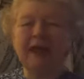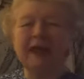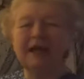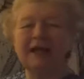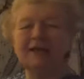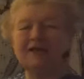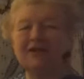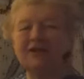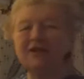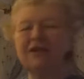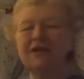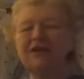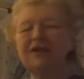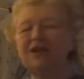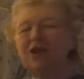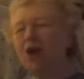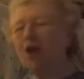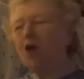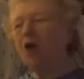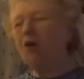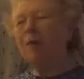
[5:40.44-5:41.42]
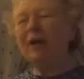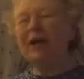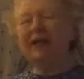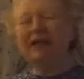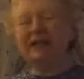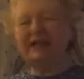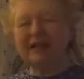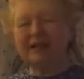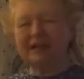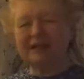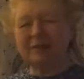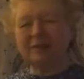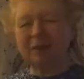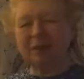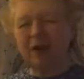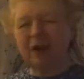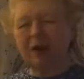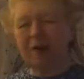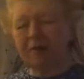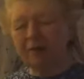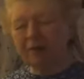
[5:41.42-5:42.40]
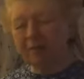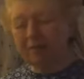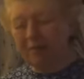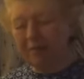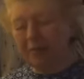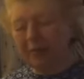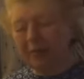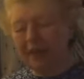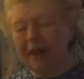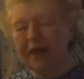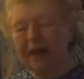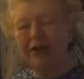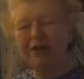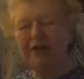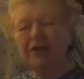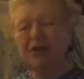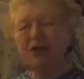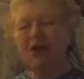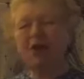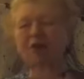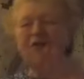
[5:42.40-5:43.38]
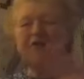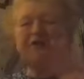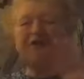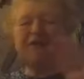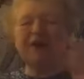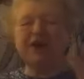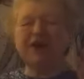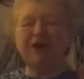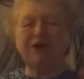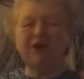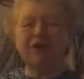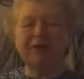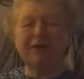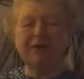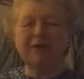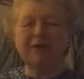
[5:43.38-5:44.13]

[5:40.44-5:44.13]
So there's always this problem. Don't fear.